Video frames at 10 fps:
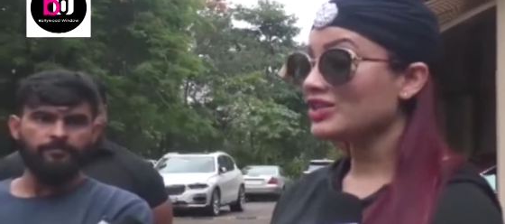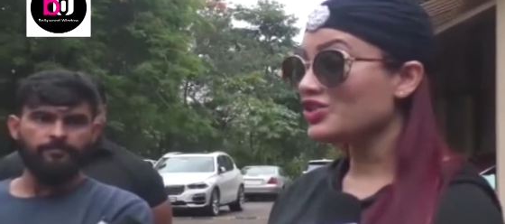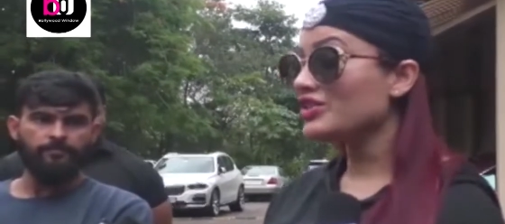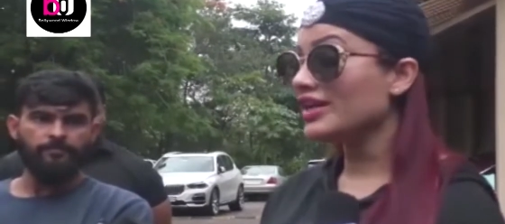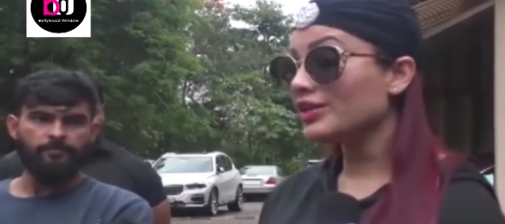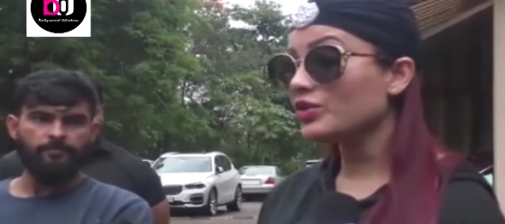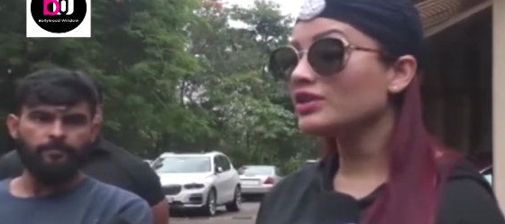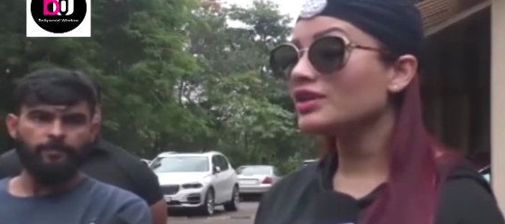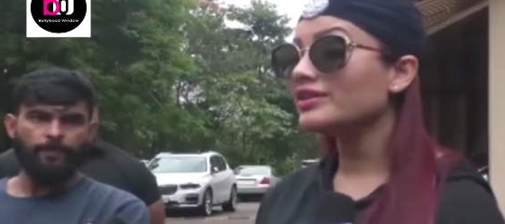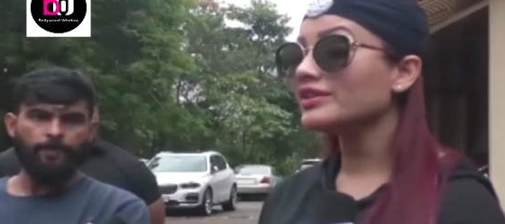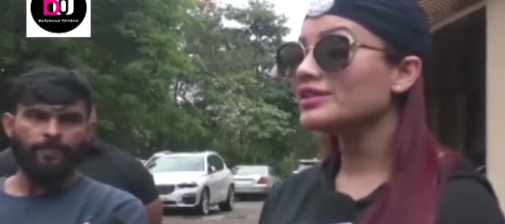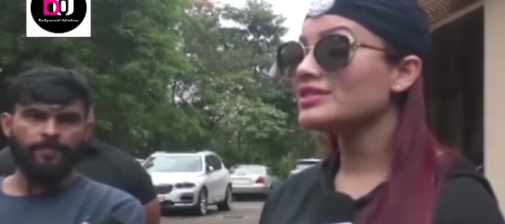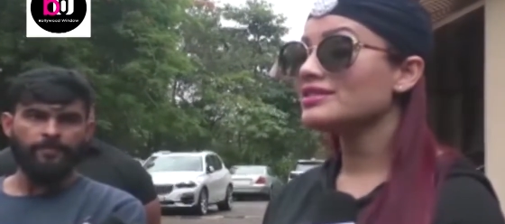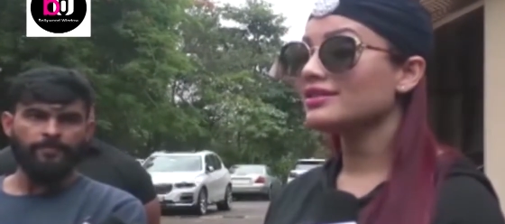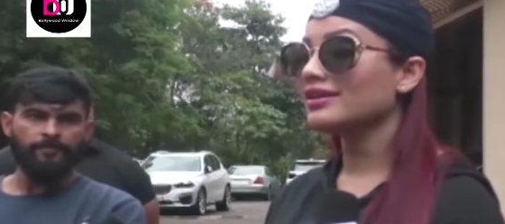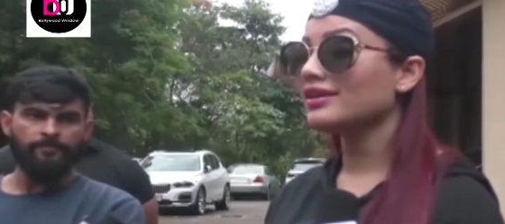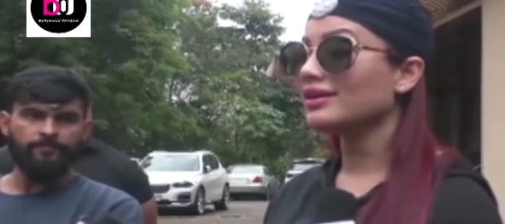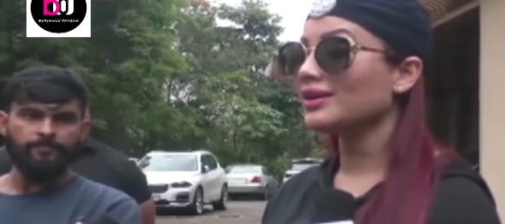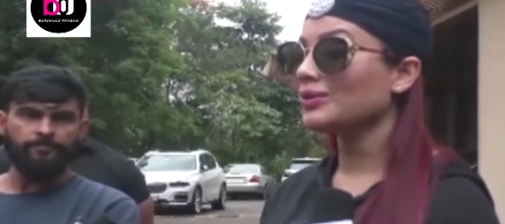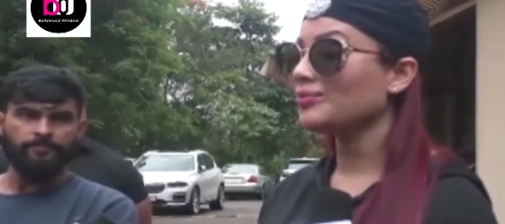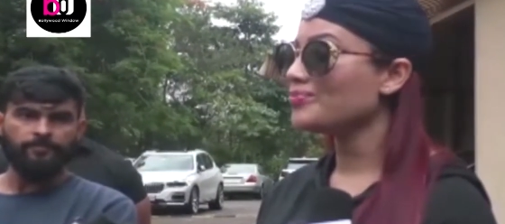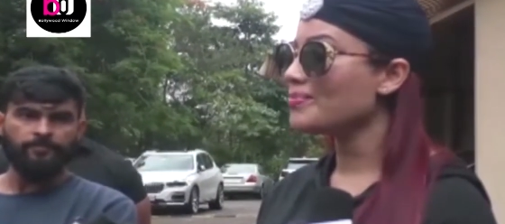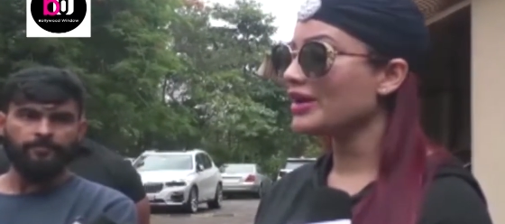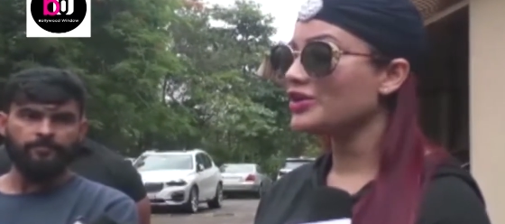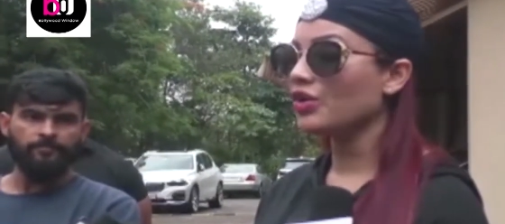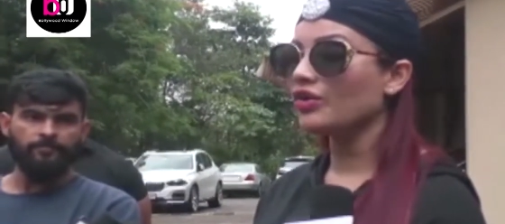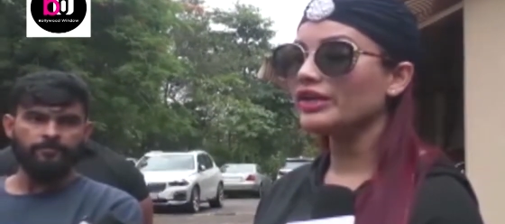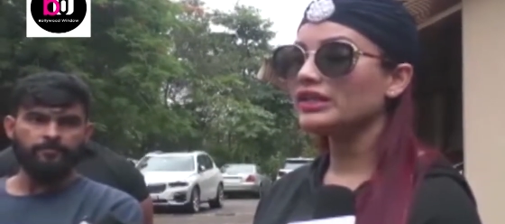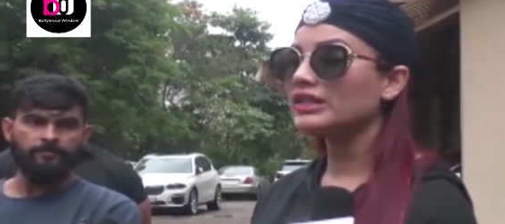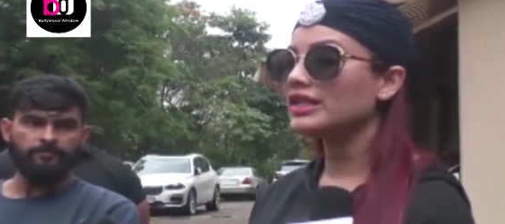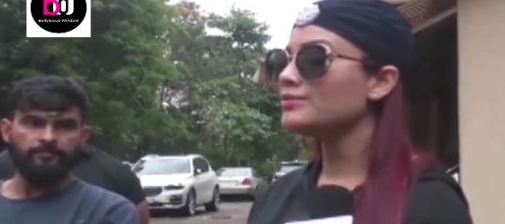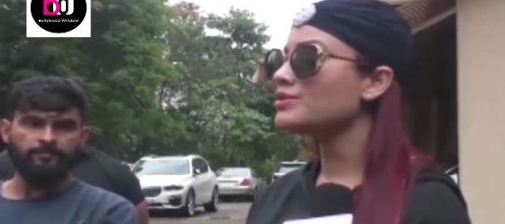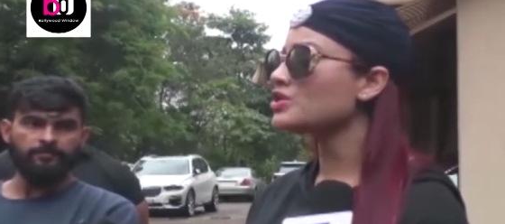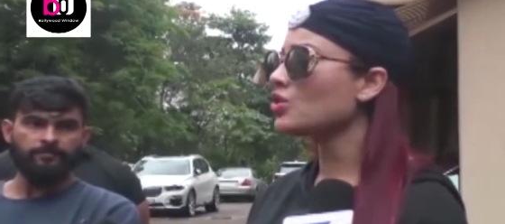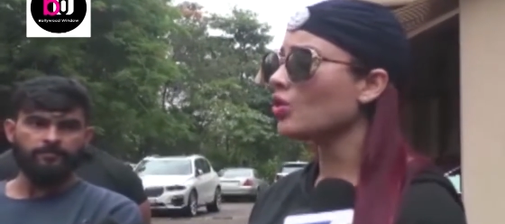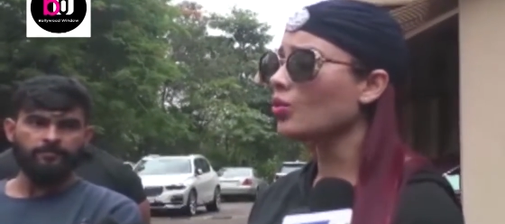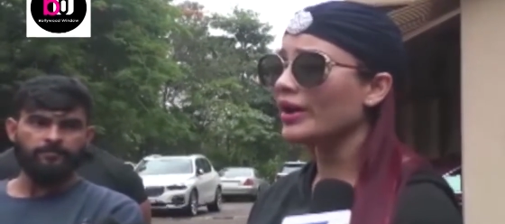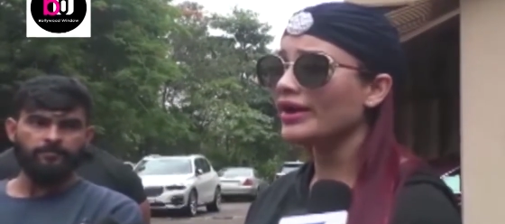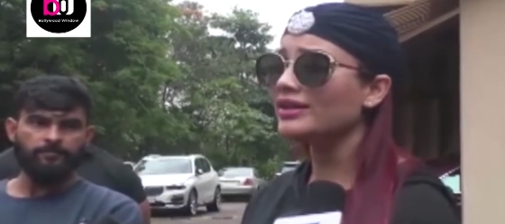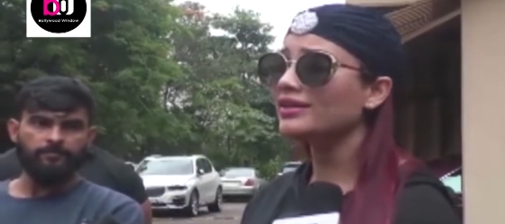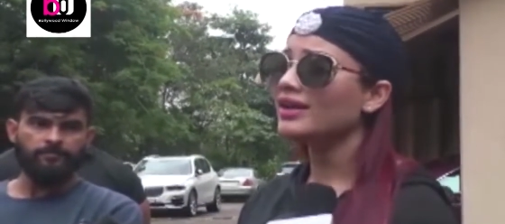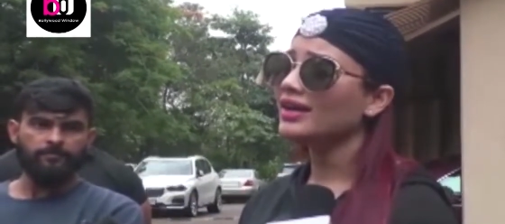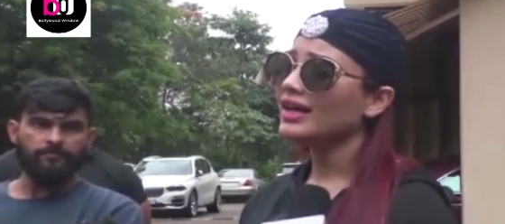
Speaker 1: Sachin Tendulkar is uh, mentoring the team so well.